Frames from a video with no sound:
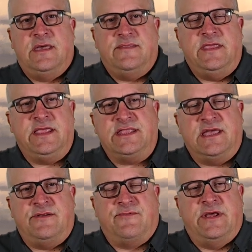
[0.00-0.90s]
Then you get
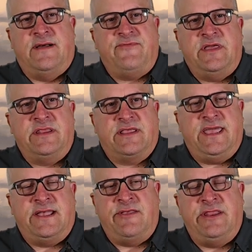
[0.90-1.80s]
down right off the end of
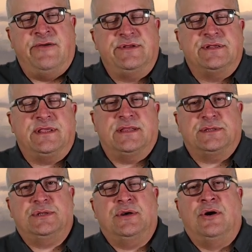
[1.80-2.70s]
Catalina, it would just get
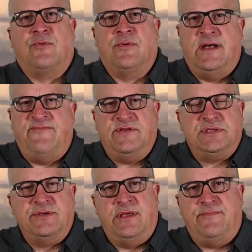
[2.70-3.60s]
so rough and
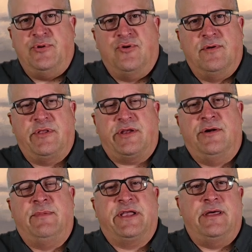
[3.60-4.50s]
stood up and horrible, like,
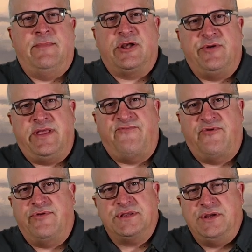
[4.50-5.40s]
oh my God, I'm not going any
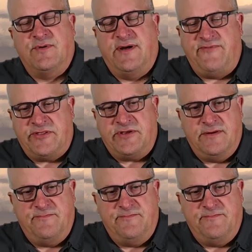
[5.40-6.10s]
further. It's too rough out there.